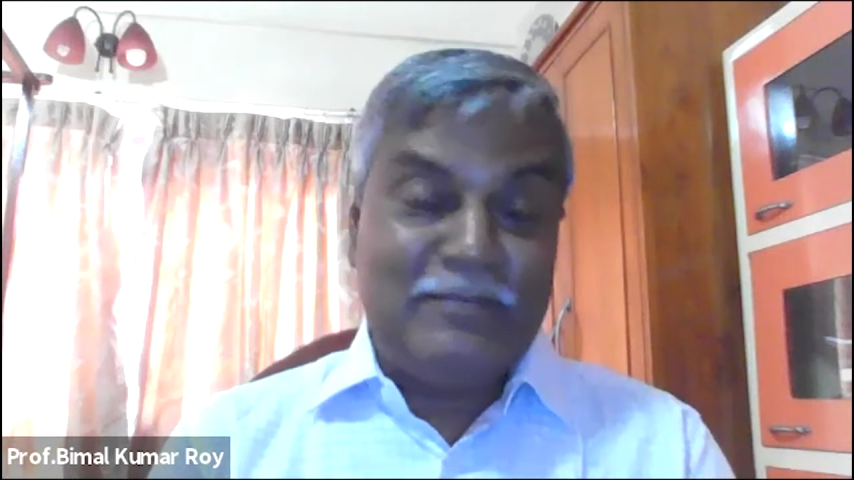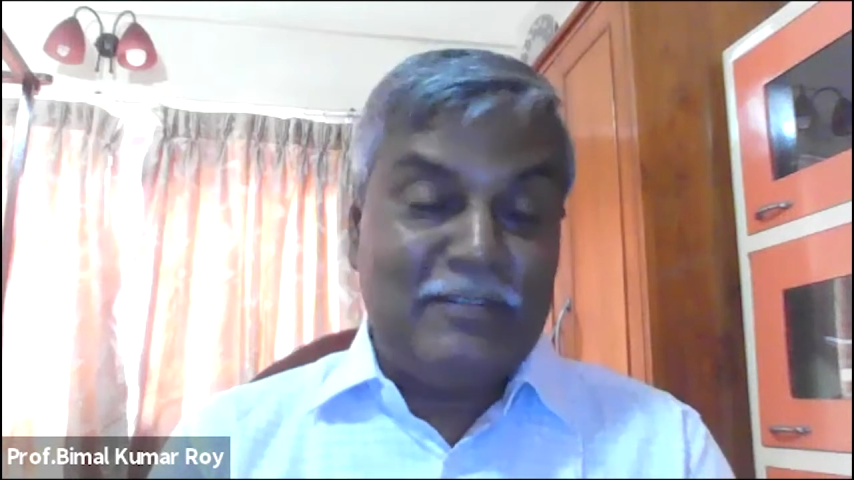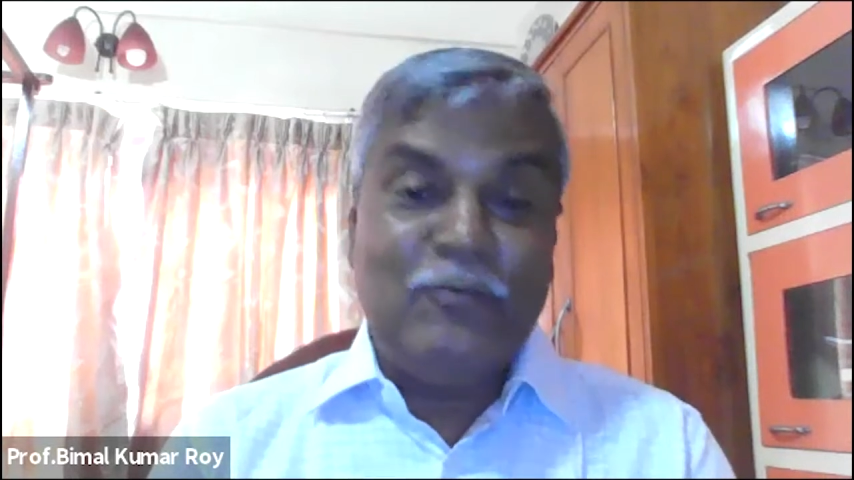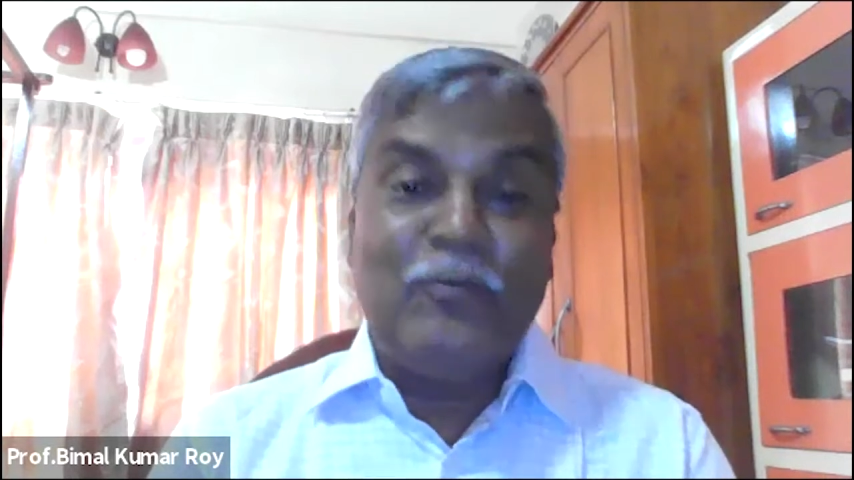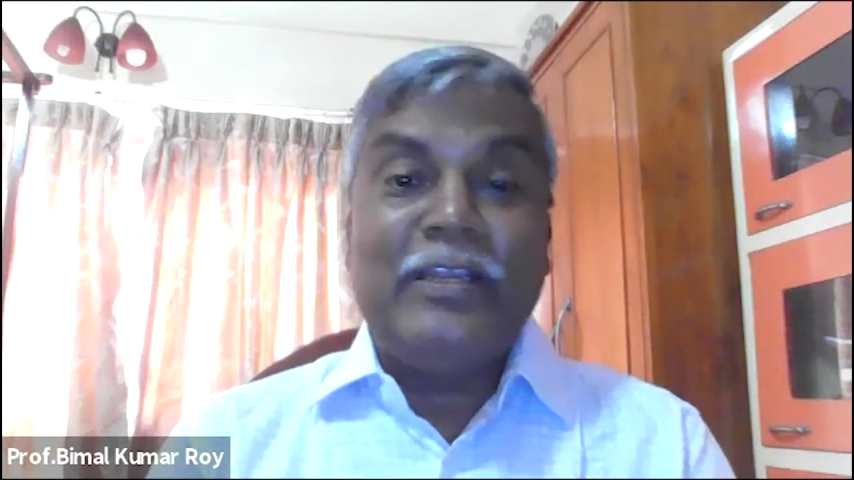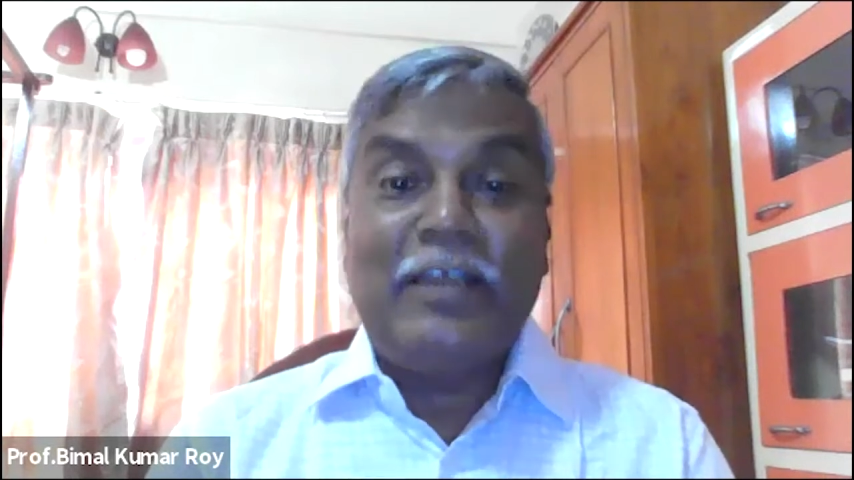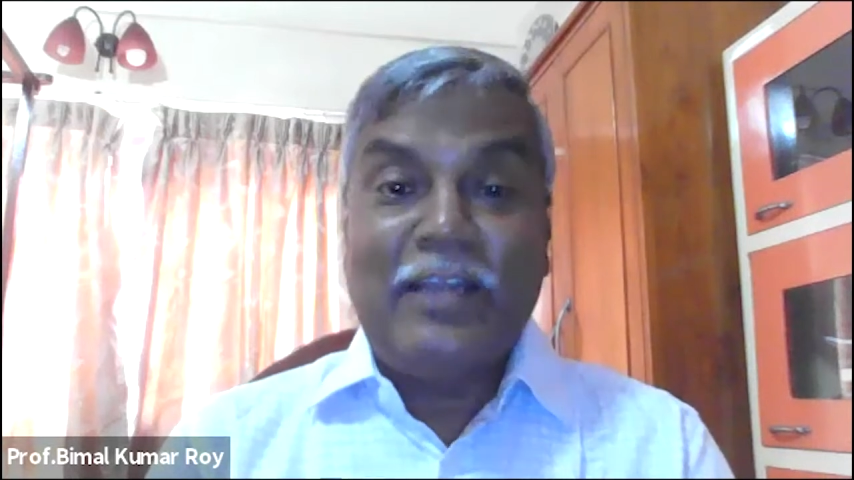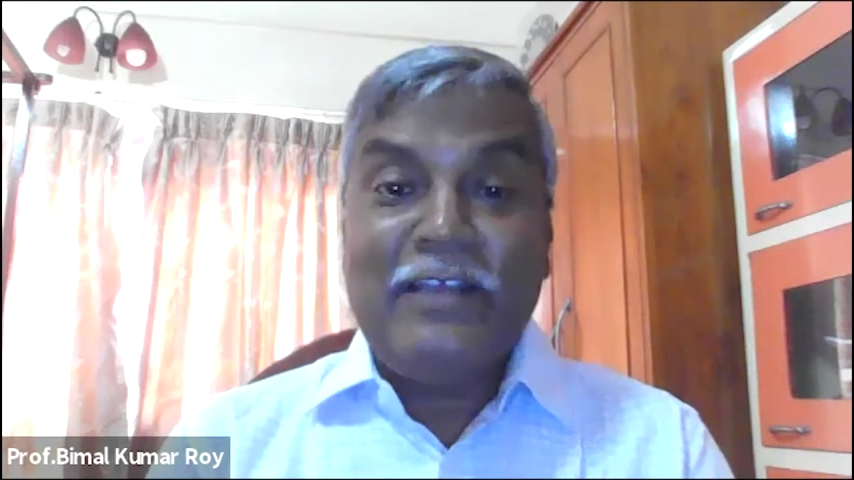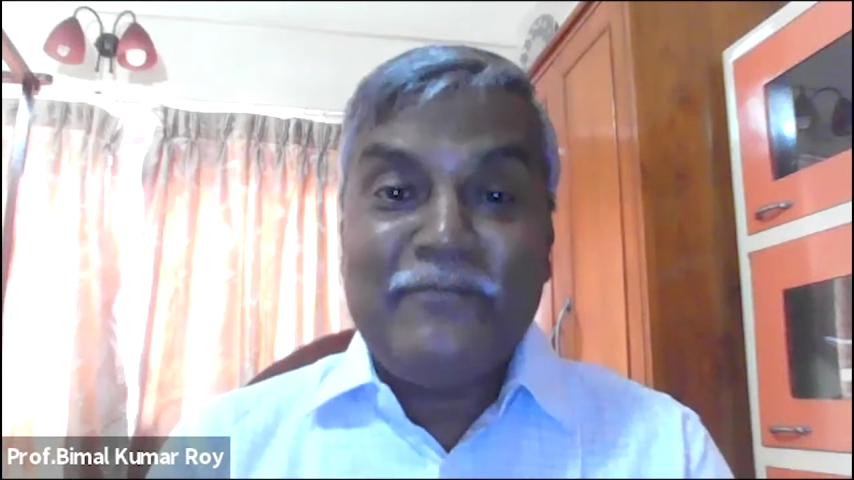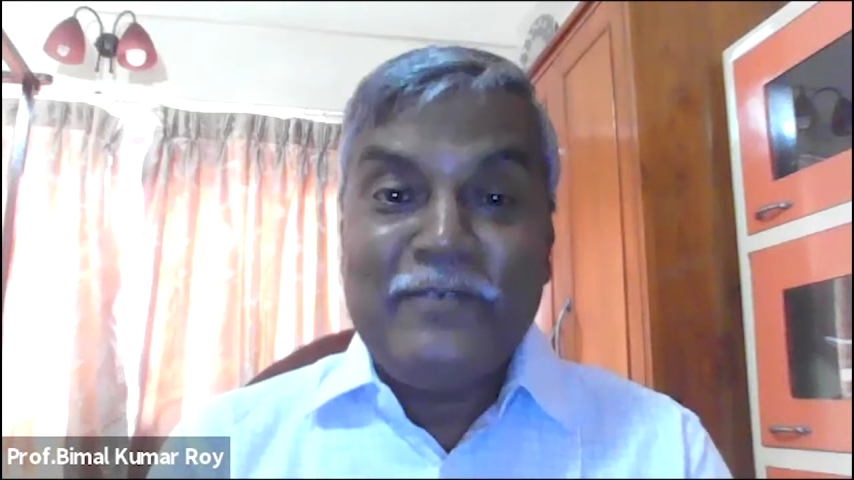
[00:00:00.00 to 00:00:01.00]
you were
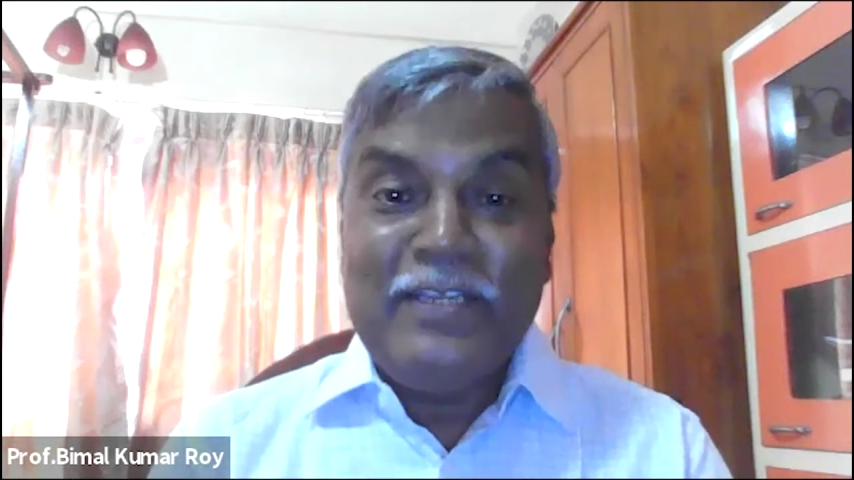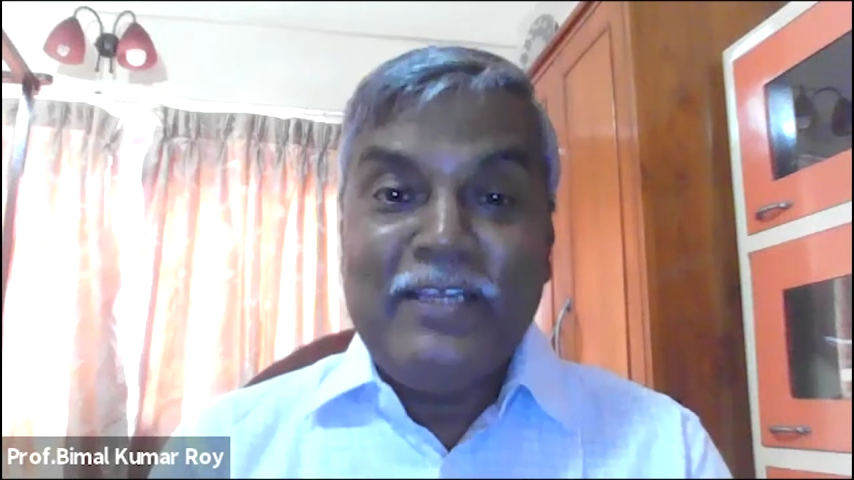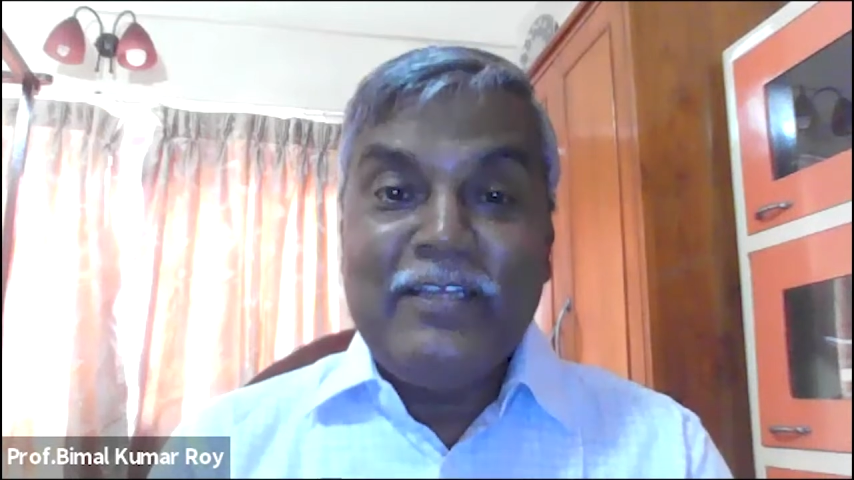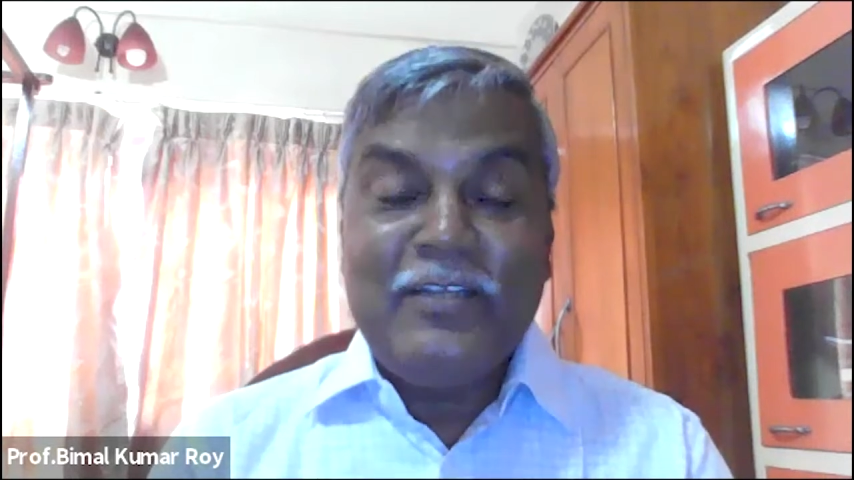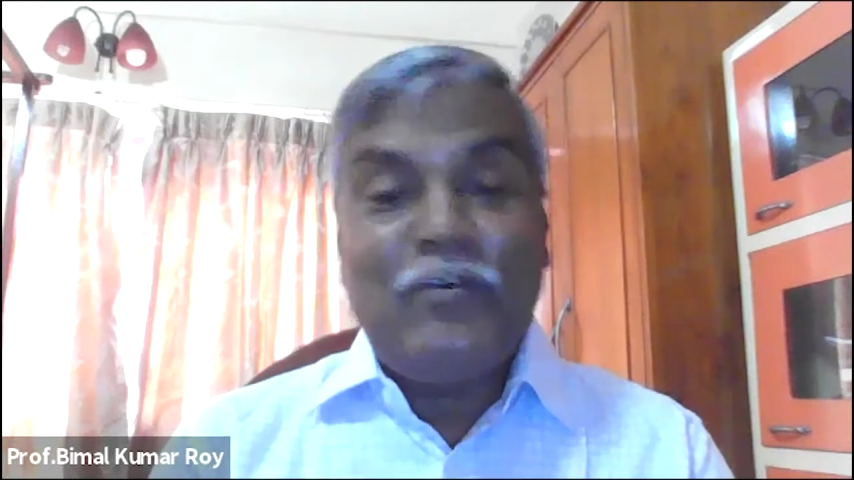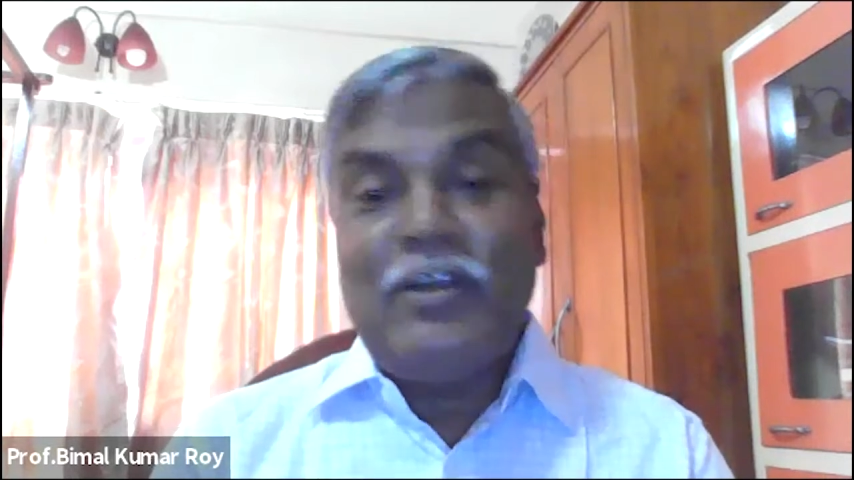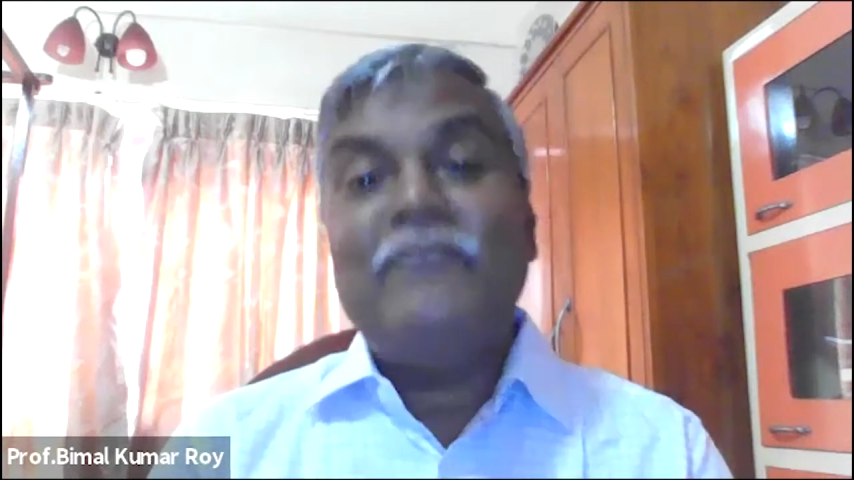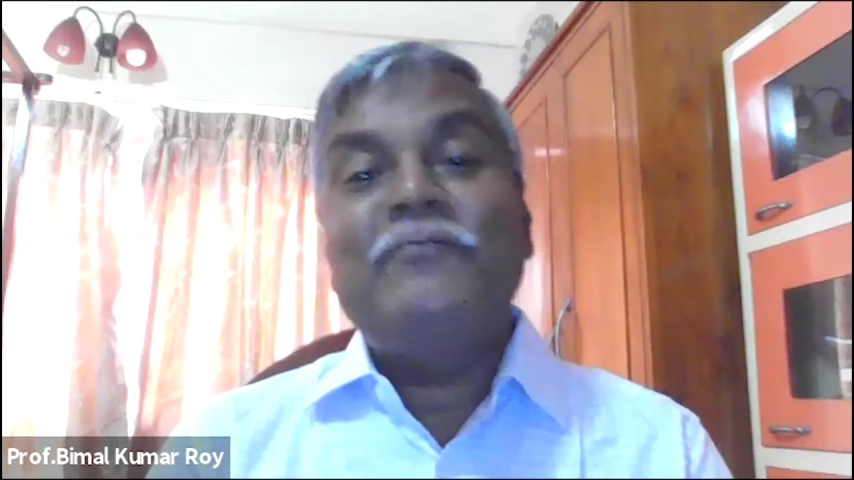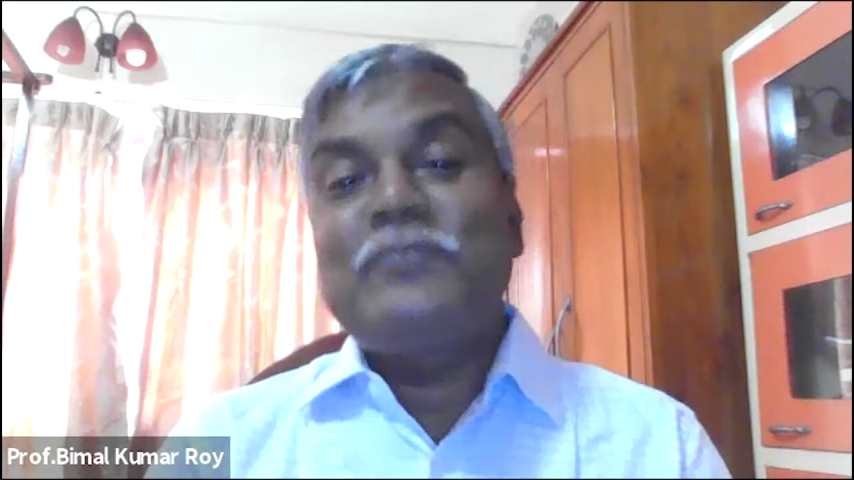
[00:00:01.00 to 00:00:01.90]
alive, would love